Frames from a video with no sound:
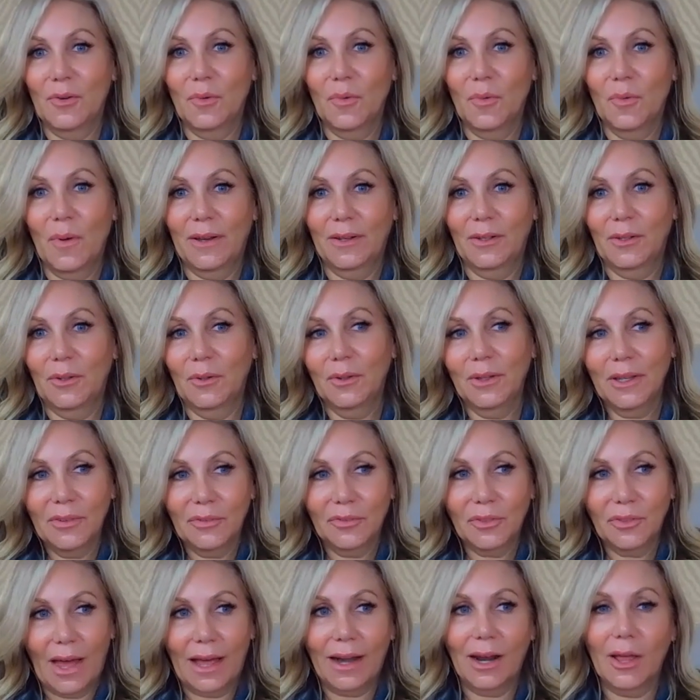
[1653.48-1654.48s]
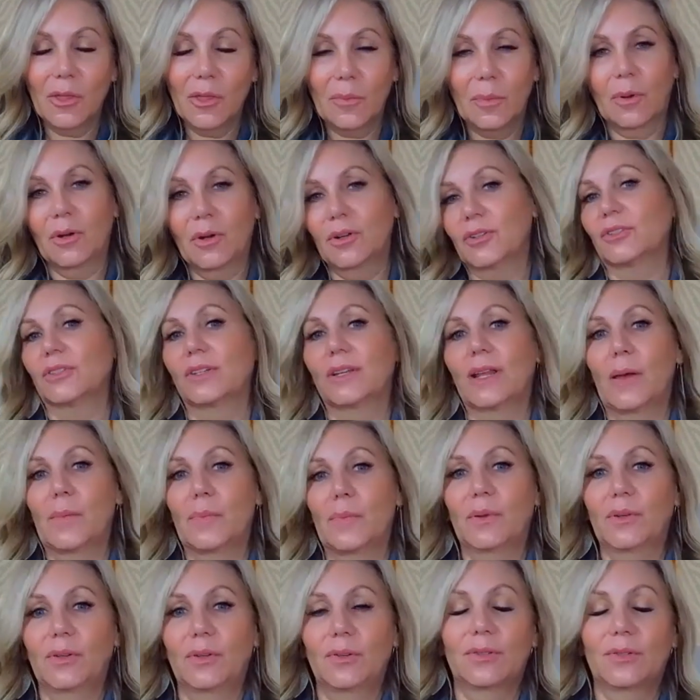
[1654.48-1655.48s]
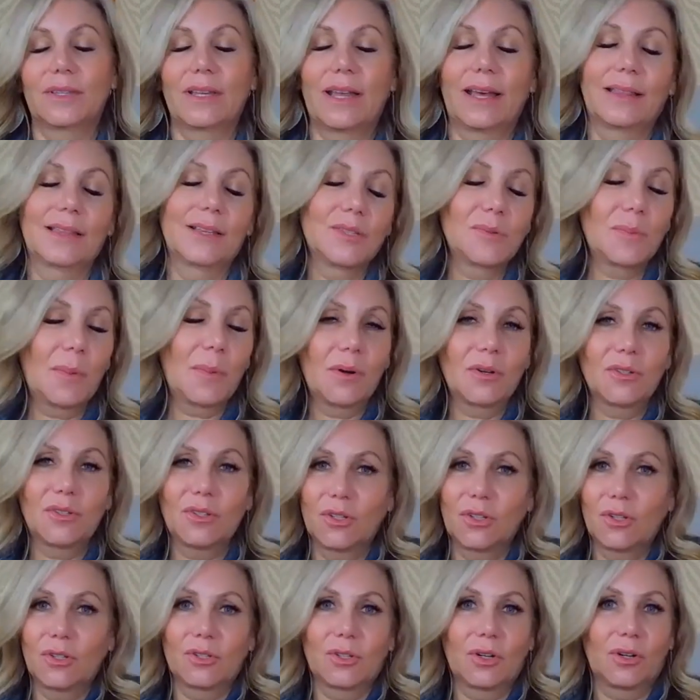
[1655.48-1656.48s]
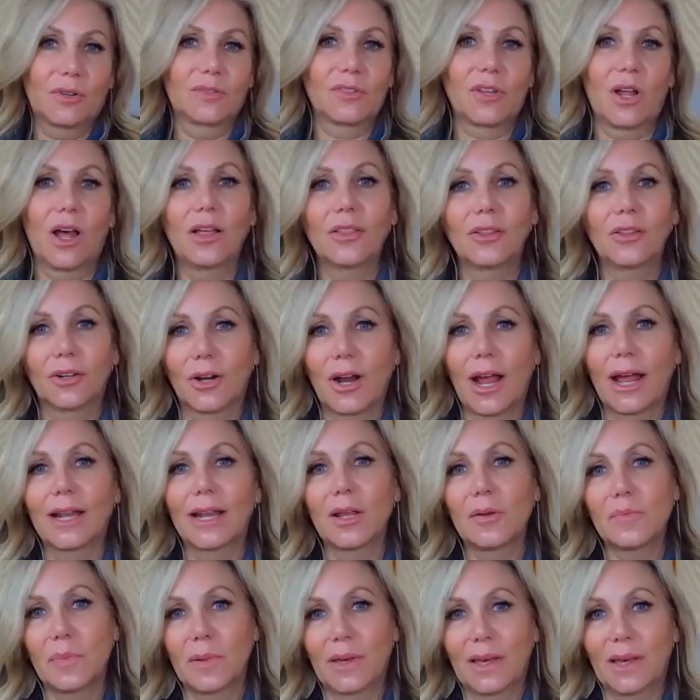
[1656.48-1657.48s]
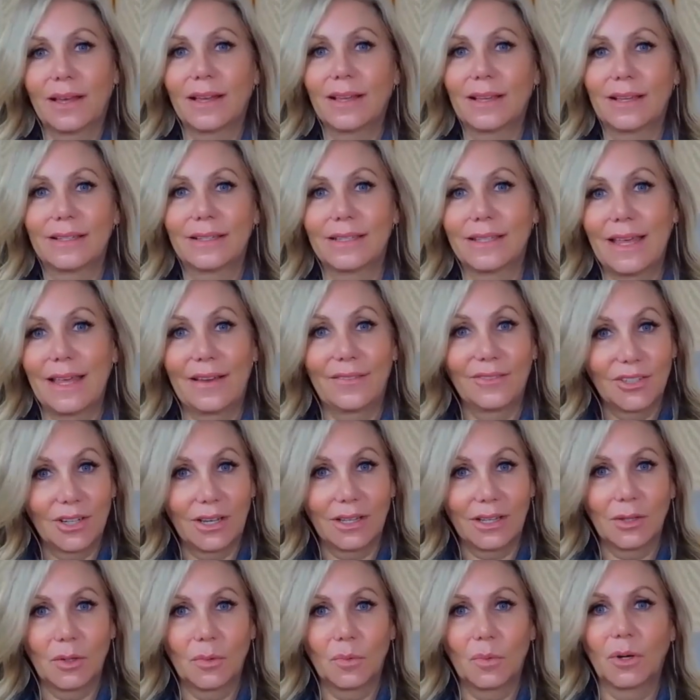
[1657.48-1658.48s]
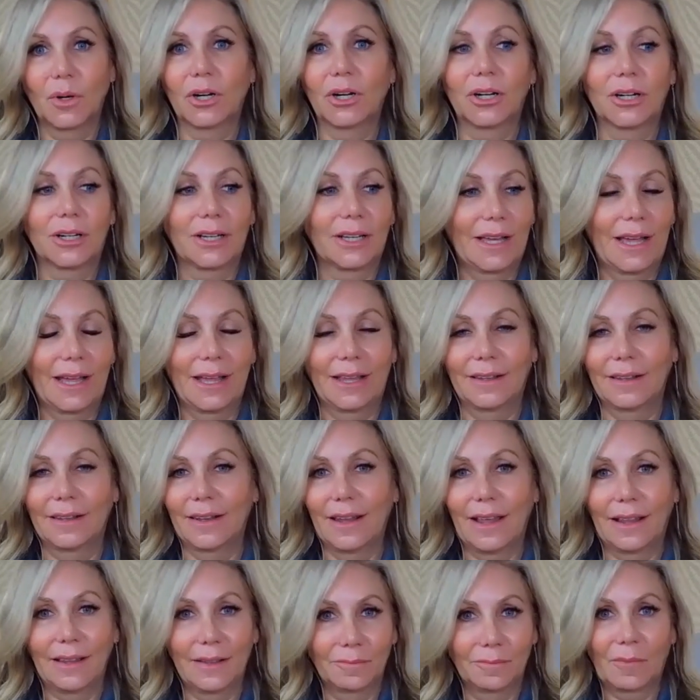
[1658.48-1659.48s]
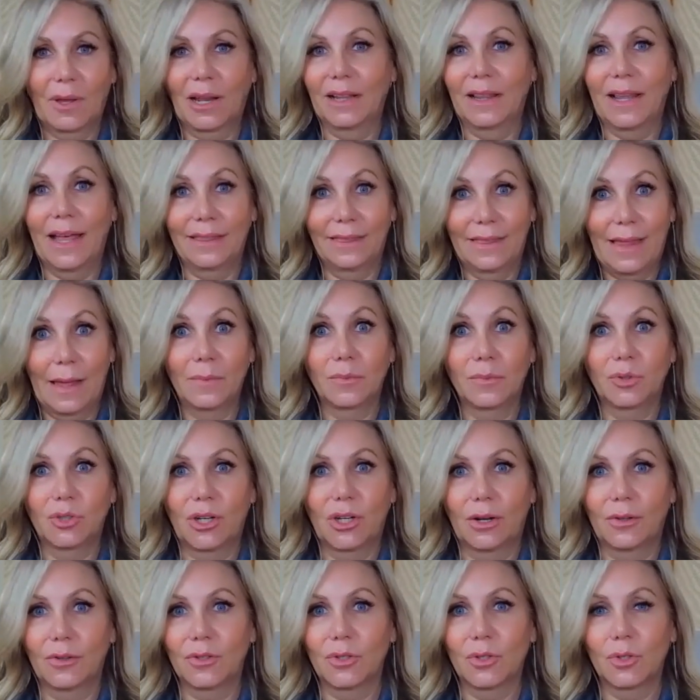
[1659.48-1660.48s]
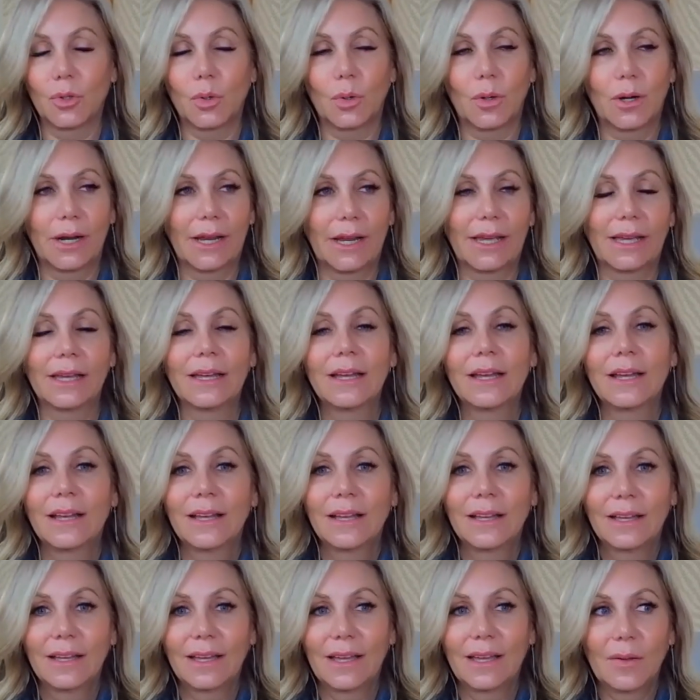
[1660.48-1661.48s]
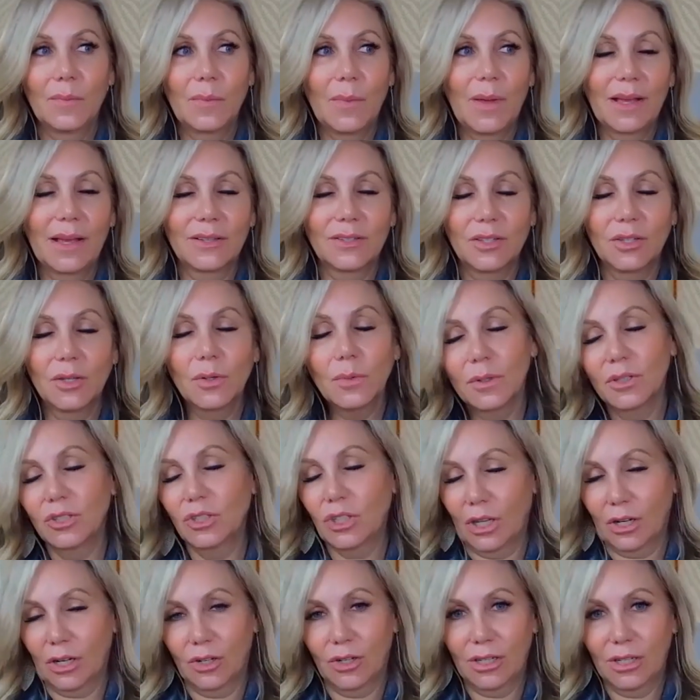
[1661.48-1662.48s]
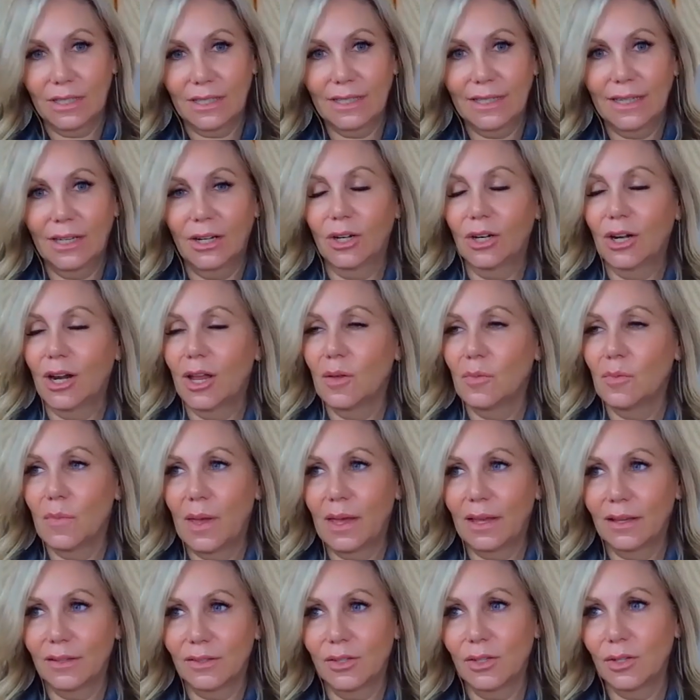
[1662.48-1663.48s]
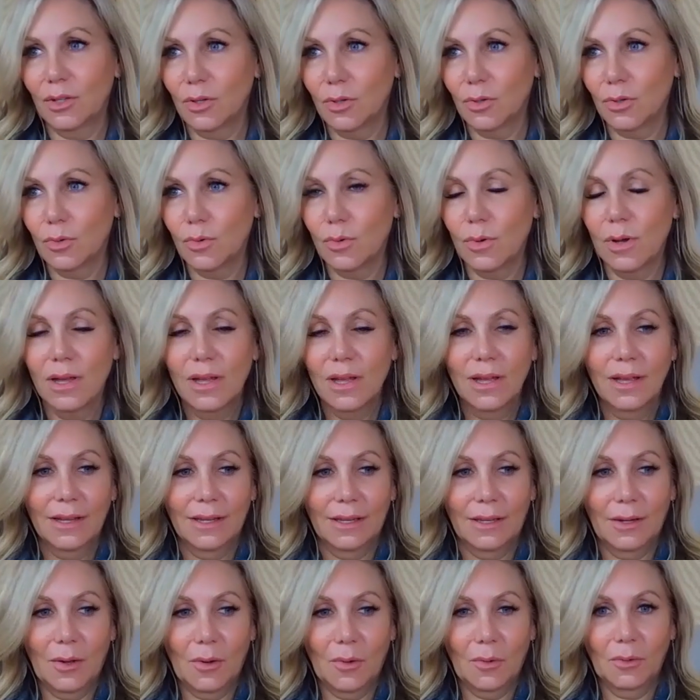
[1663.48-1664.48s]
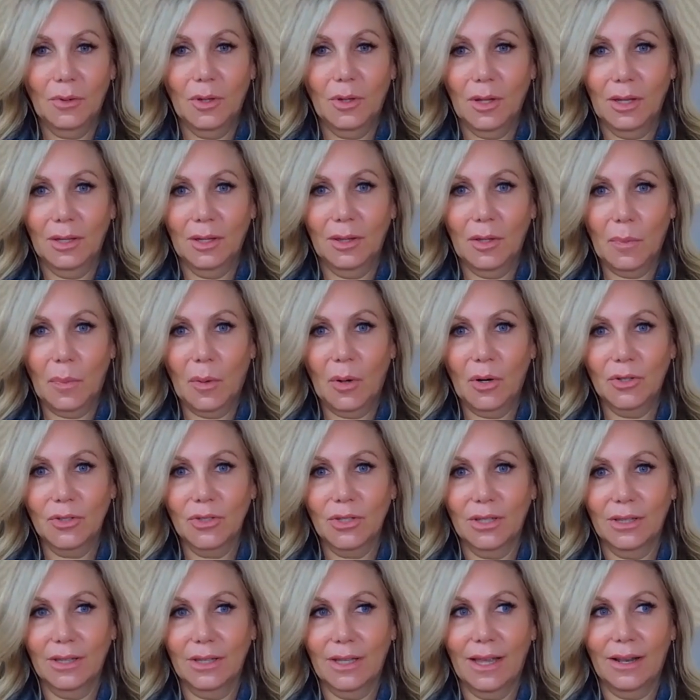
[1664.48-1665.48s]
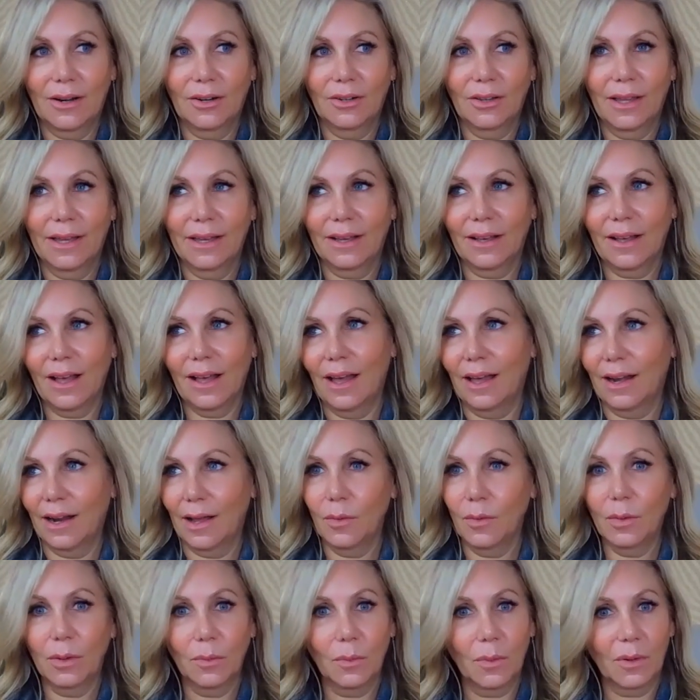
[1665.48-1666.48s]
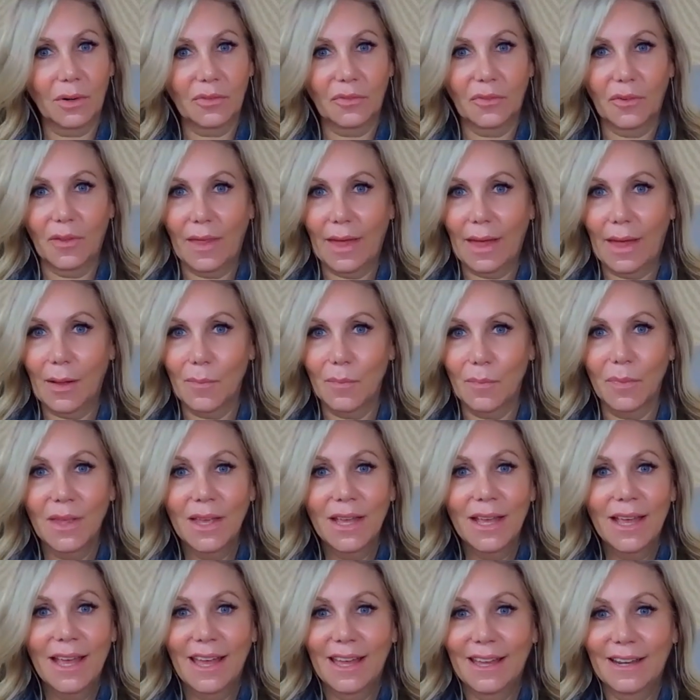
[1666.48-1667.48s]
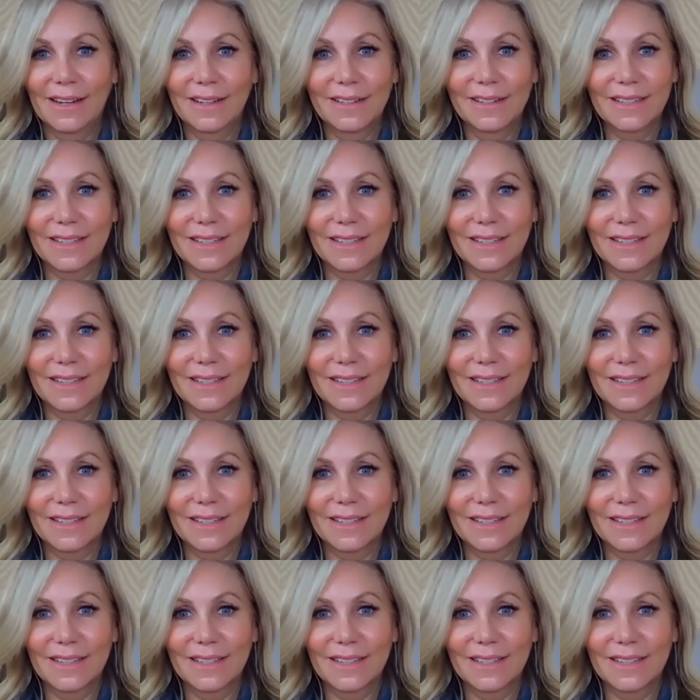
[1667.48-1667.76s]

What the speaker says: And when you lift that other person up and you say, this person deserves all the credit because they've done the work and I'm going to let them share the story, it makes you a generous leader. It makes you, the person that are like, I want to work for them. And it's